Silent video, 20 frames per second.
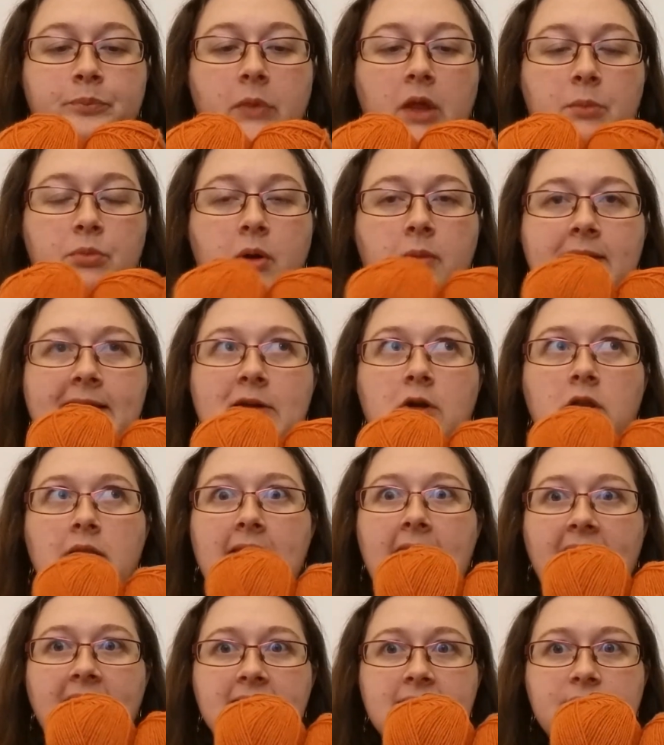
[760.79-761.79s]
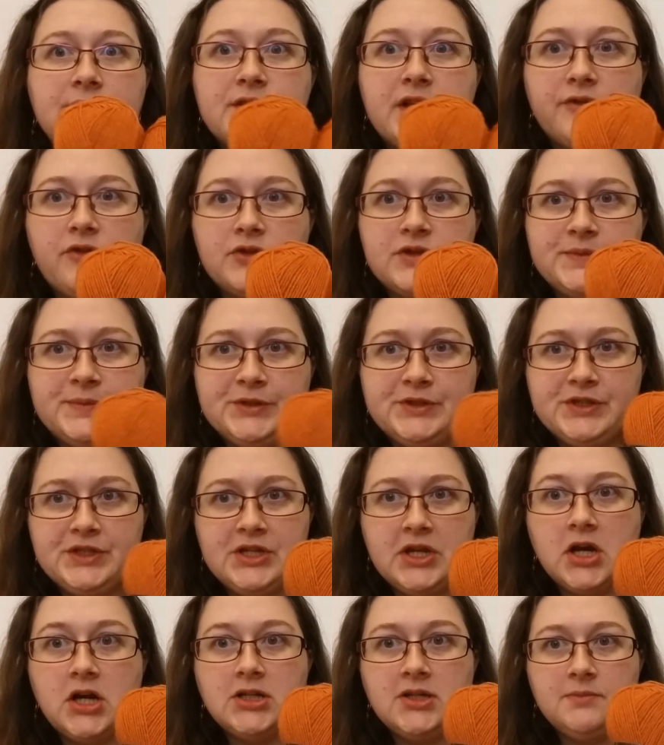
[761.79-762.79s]
probably not lace, because I've got some other
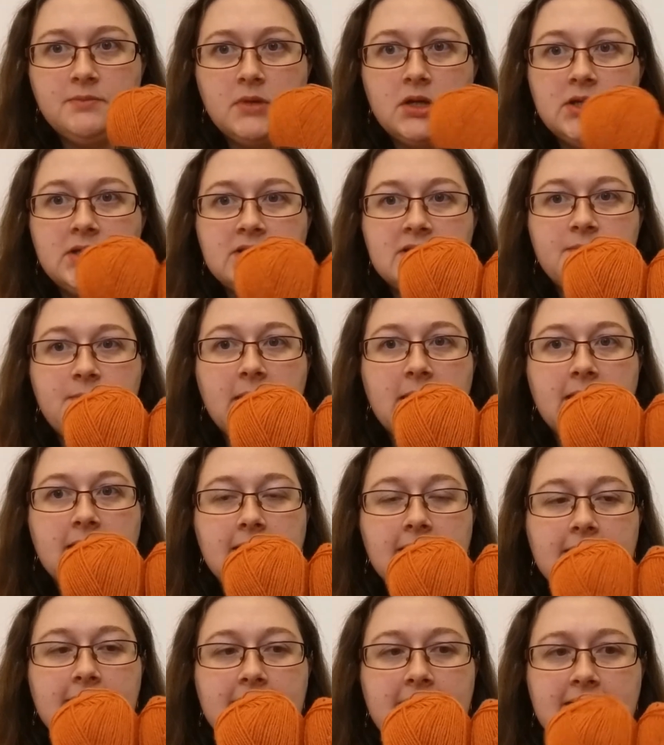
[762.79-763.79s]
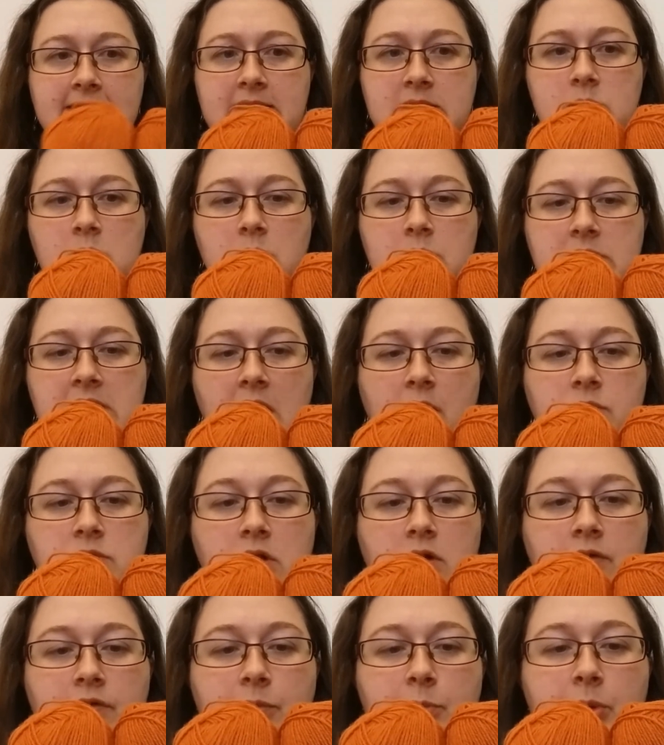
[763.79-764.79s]
yarn in mind to make lacy socks out
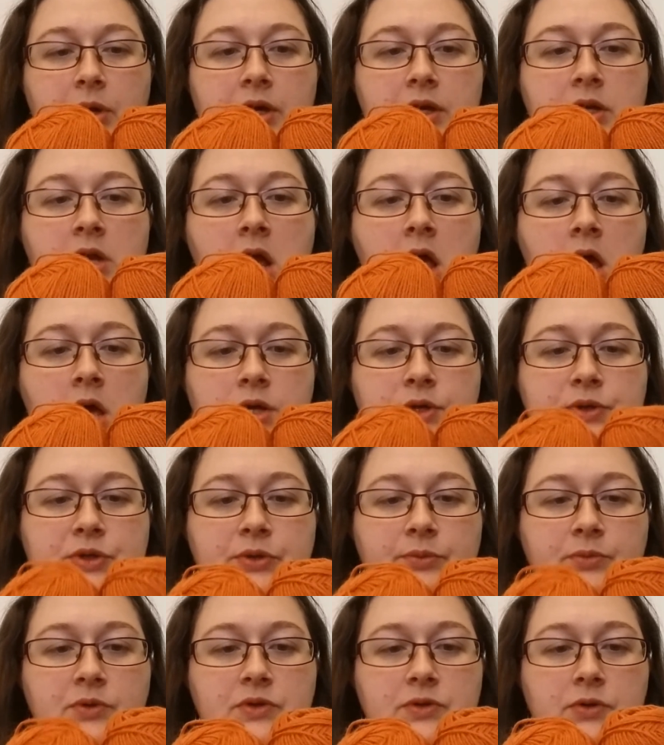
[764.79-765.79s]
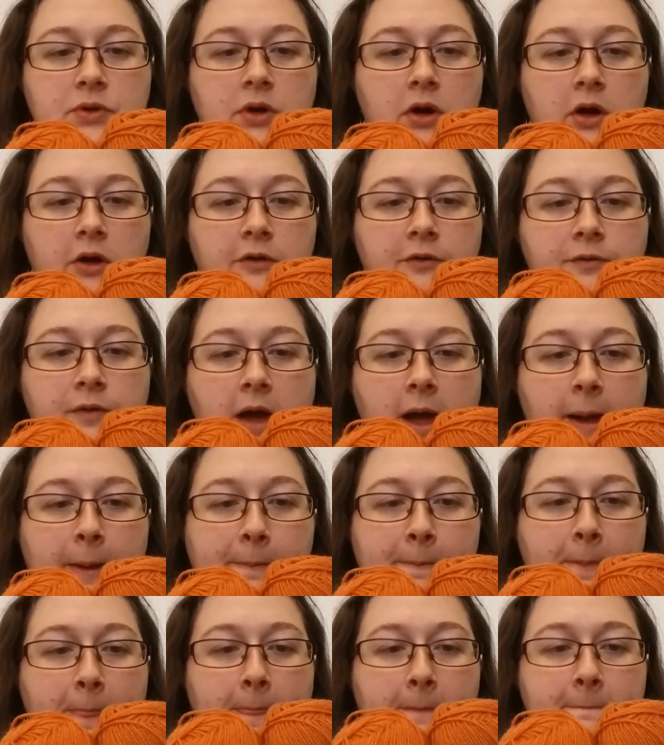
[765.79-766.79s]
of, but some sort of
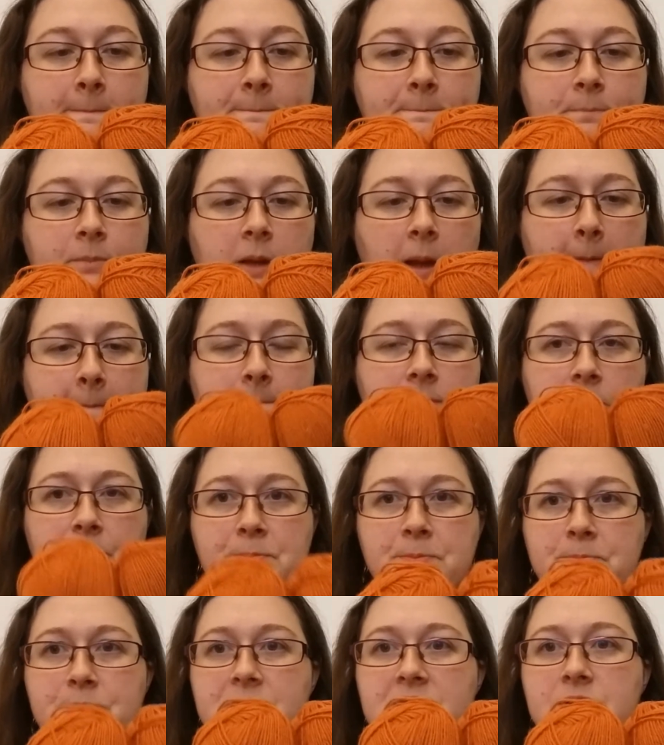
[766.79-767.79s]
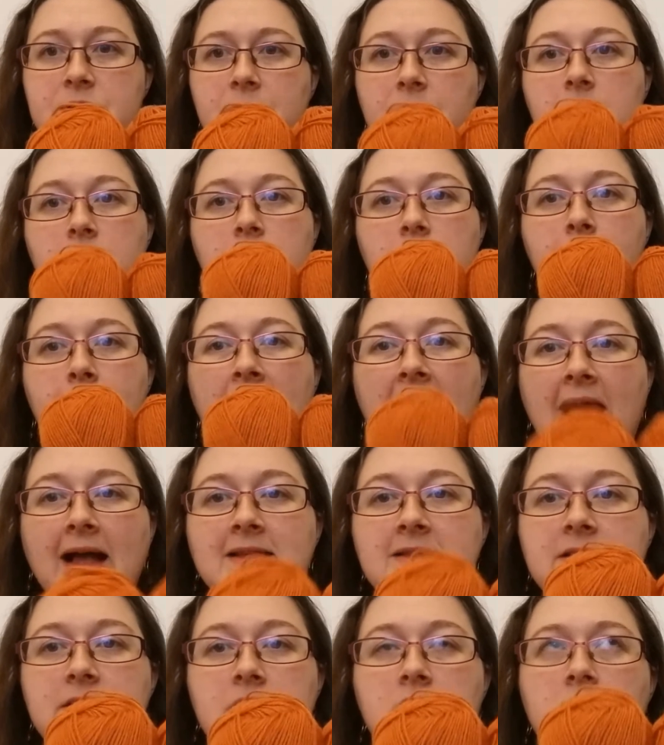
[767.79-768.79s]
bumps or
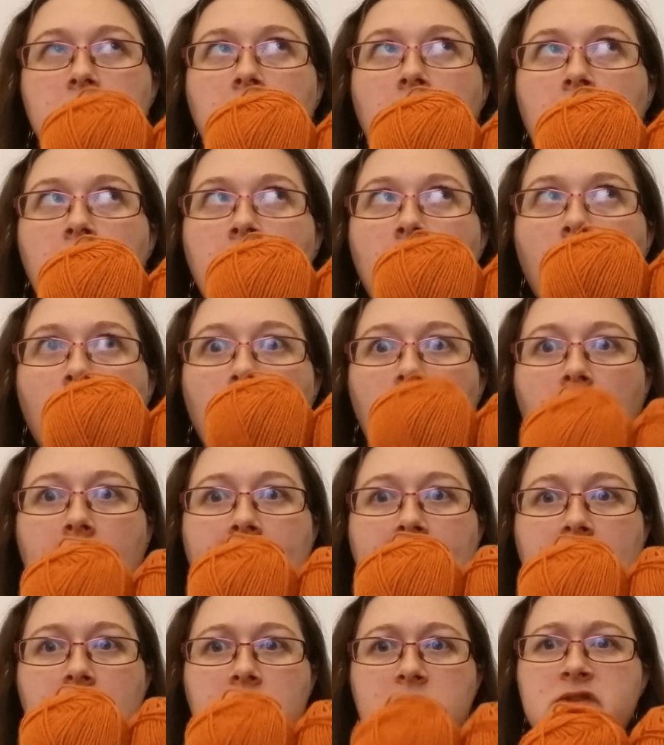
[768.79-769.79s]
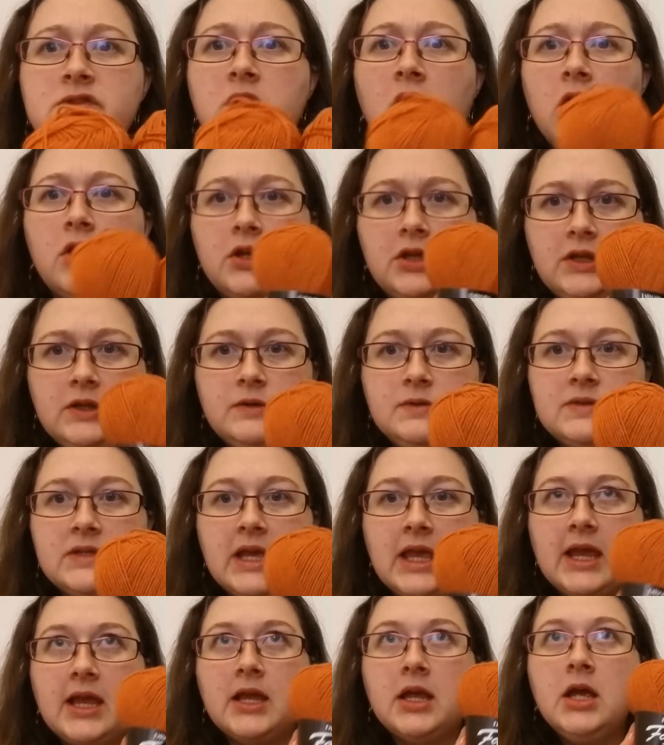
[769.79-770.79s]
pattern in the sock
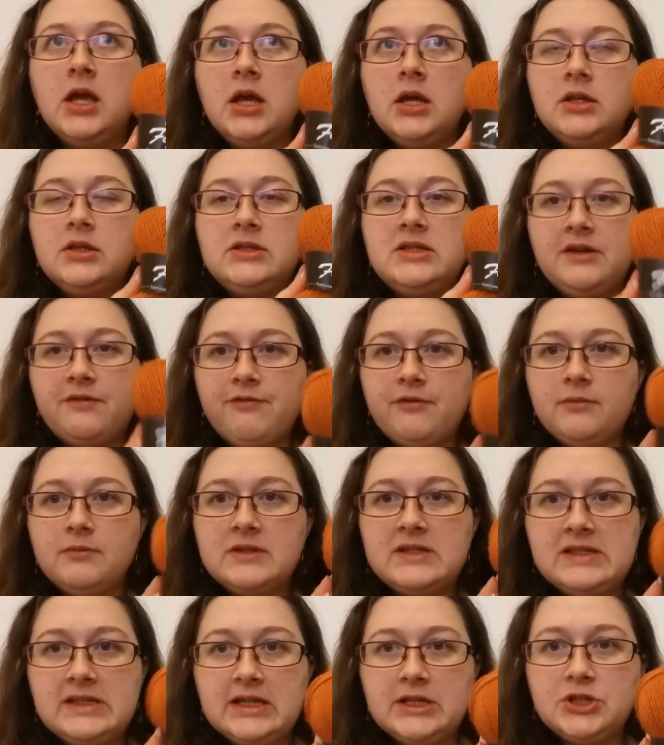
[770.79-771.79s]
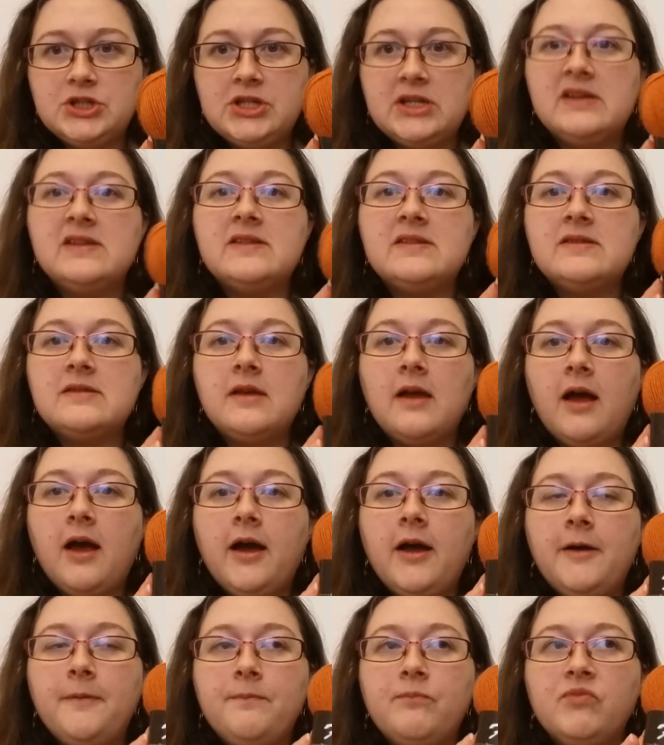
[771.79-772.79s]
using different stitches.
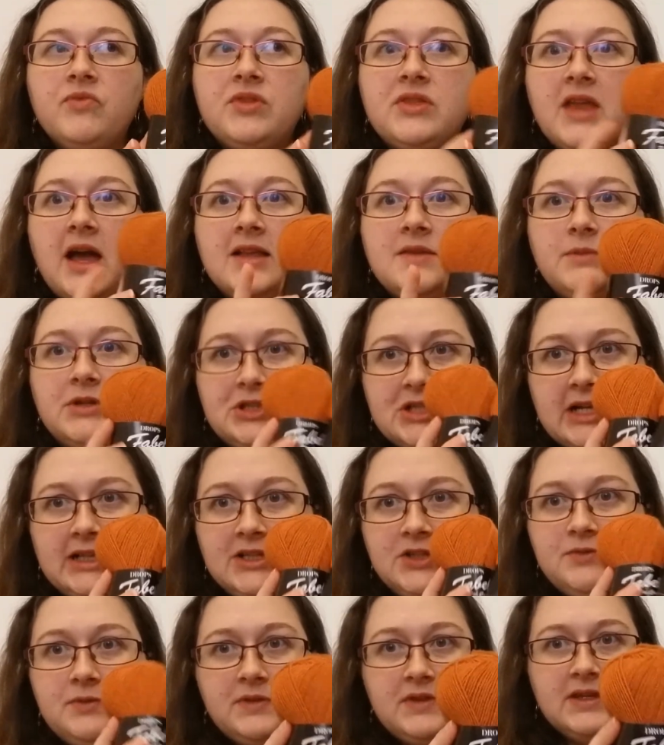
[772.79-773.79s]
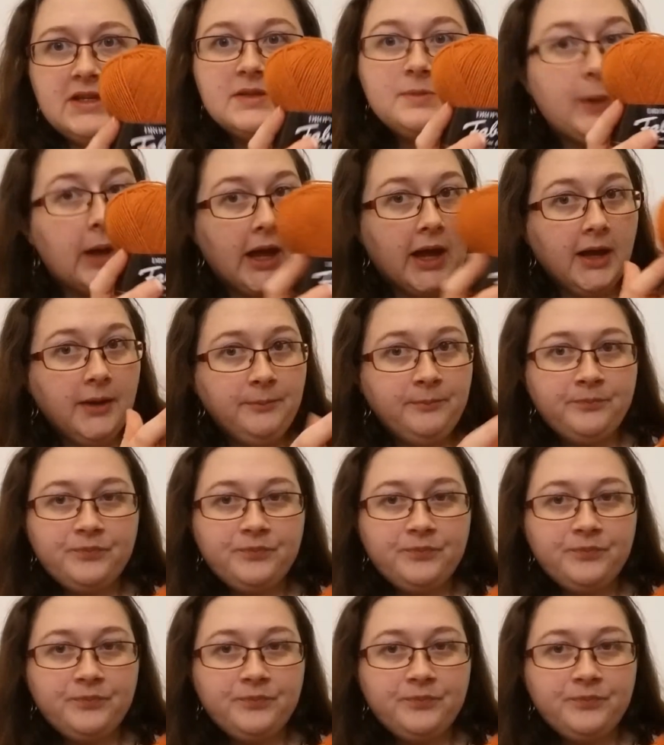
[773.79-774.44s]
That's my challenge with this pair.